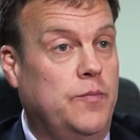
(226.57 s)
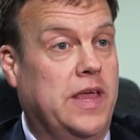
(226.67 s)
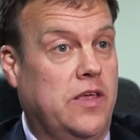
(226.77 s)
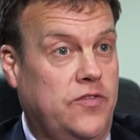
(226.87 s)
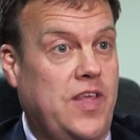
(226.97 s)

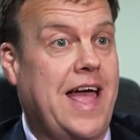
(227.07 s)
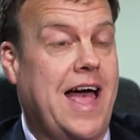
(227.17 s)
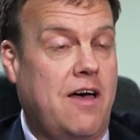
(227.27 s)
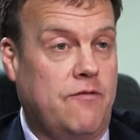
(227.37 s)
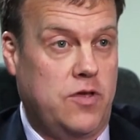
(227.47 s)
because they
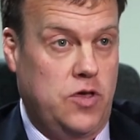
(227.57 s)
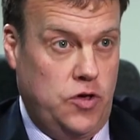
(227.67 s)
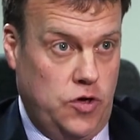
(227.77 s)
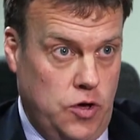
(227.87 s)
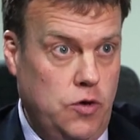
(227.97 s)
have
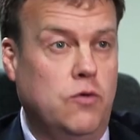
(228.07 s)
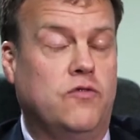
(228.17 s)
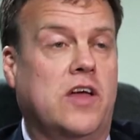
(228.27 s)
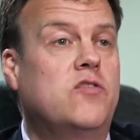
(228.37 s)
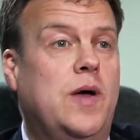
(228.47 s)

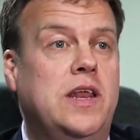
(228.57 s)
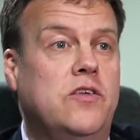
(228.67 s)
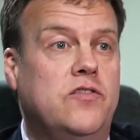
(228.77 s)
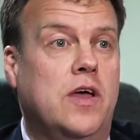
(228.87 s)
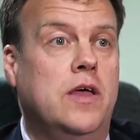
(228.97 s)
huge
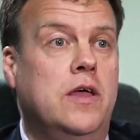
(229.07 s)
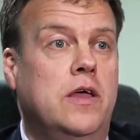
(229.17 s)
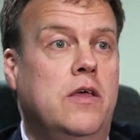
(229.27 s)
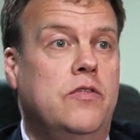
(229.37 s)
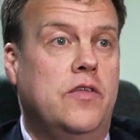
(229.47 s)
expenditure
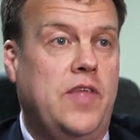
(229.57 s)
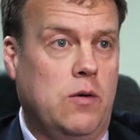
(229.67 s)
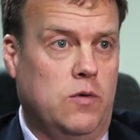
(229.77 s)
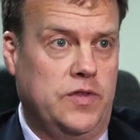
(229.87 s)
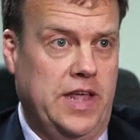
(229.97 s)
that they
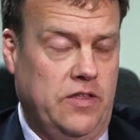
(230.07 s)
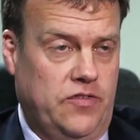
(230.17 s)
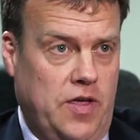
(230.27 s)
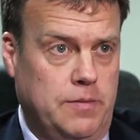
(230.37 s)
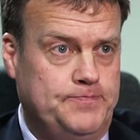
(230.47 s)
will need
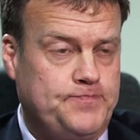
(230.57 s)
to